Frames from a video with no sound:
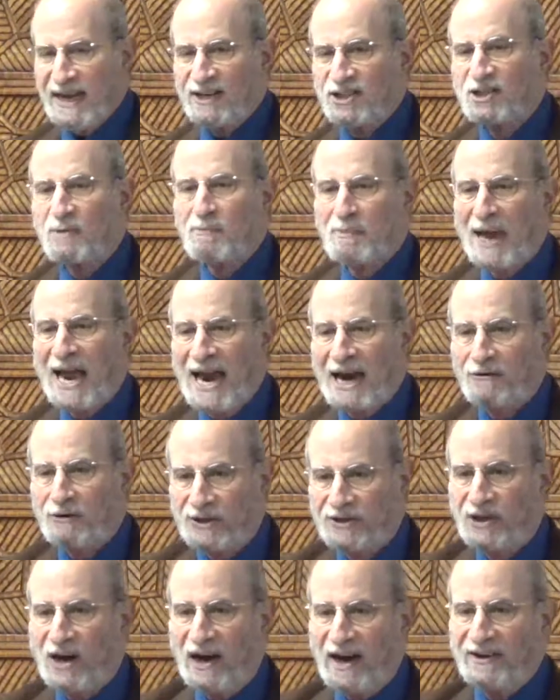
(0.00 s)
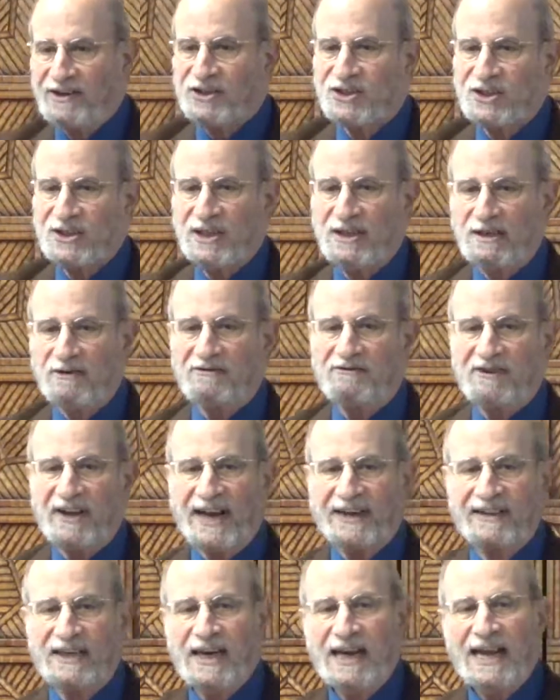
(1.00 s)
It's a paradox, in
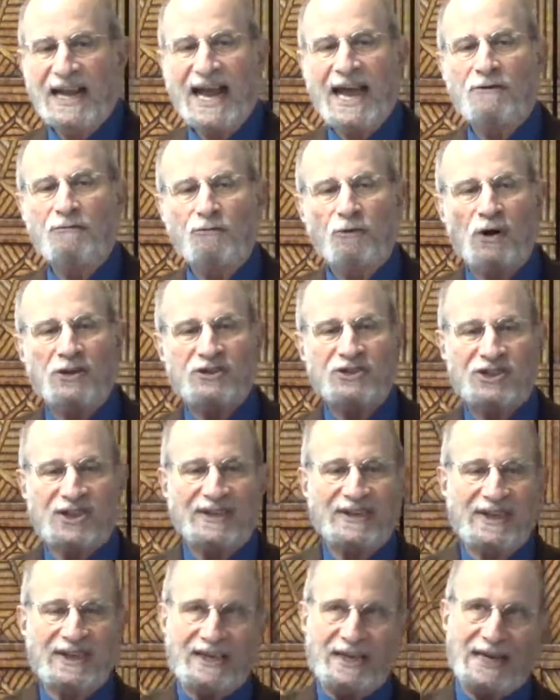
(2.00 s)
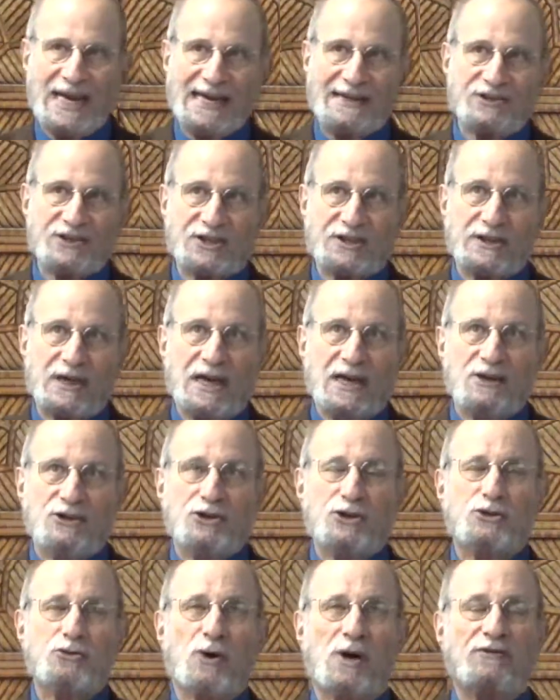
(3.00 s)
effect, and runs against
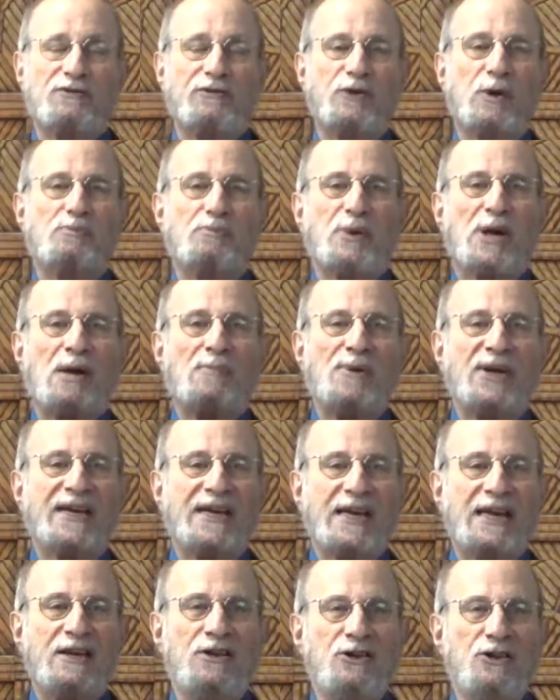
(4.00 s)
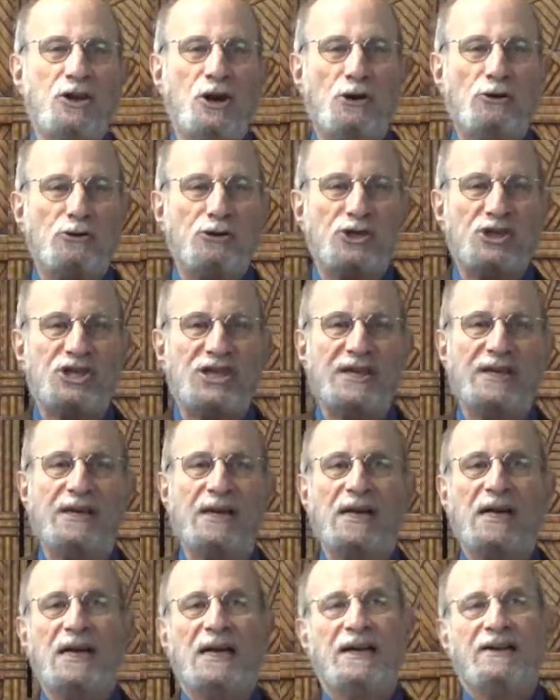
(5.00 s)
the sort of Republican
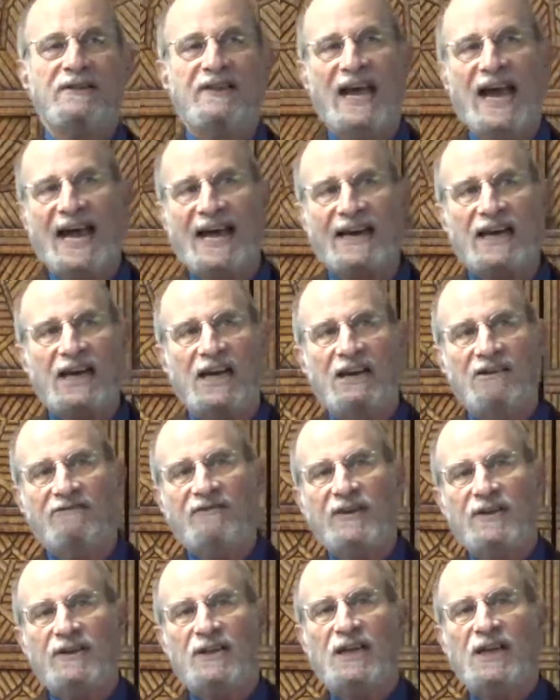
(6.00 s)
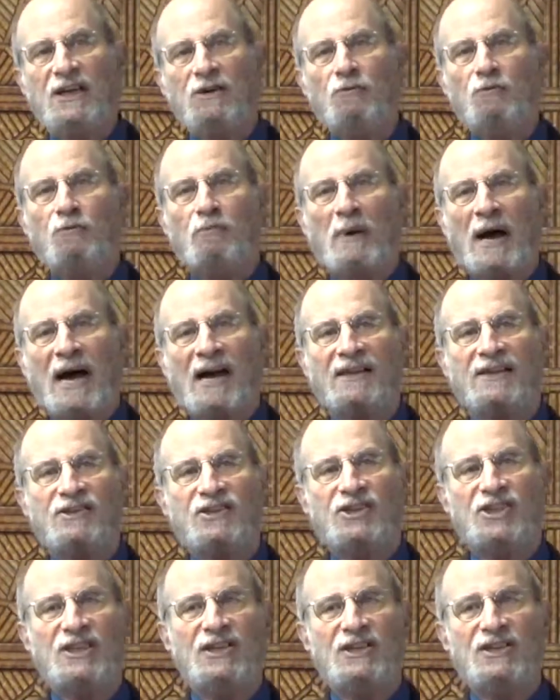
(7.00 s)
notion that if indeed
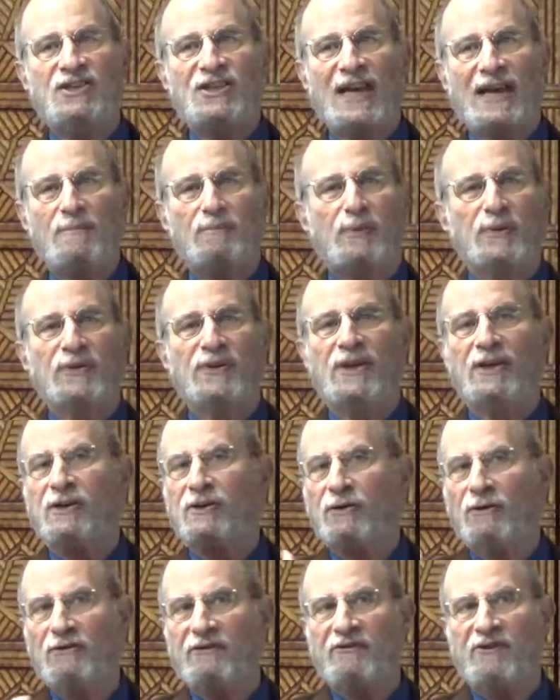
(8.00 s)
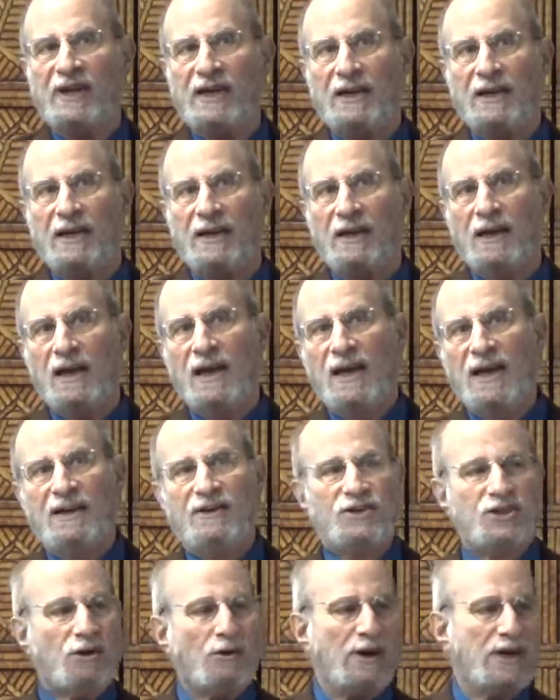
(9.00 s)
policies and political thinking
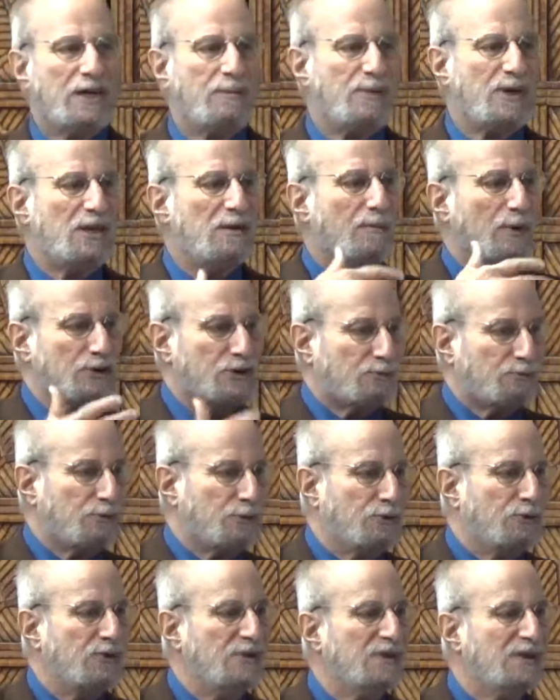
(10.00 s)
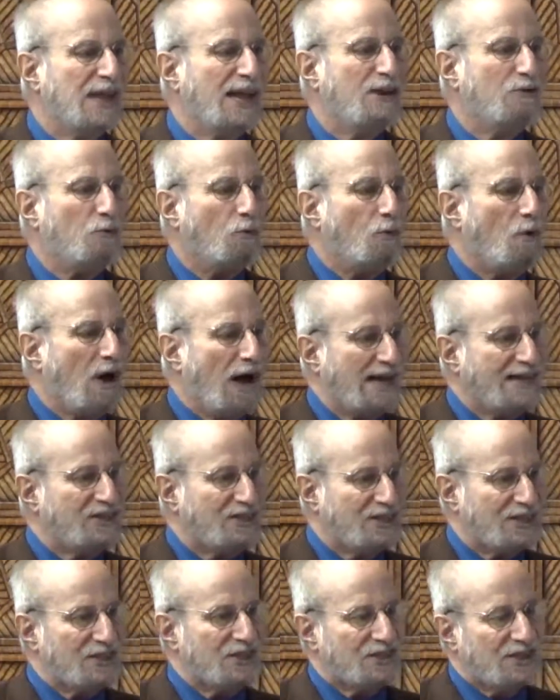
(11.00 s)
is going to be the most prudent and
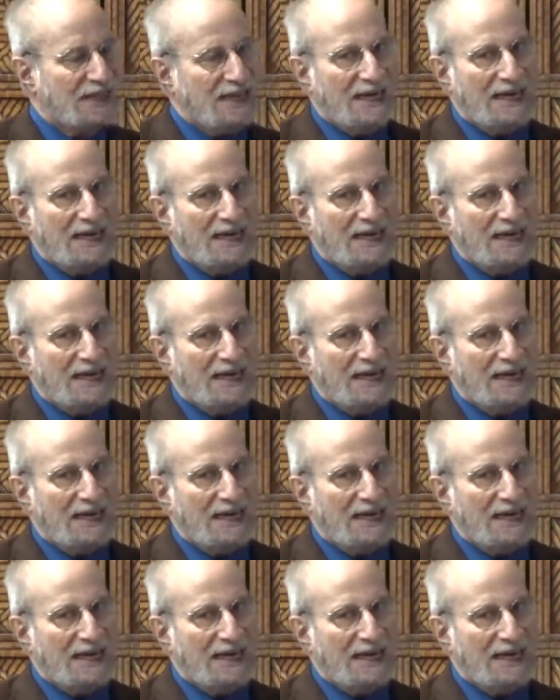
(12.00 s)
wisest,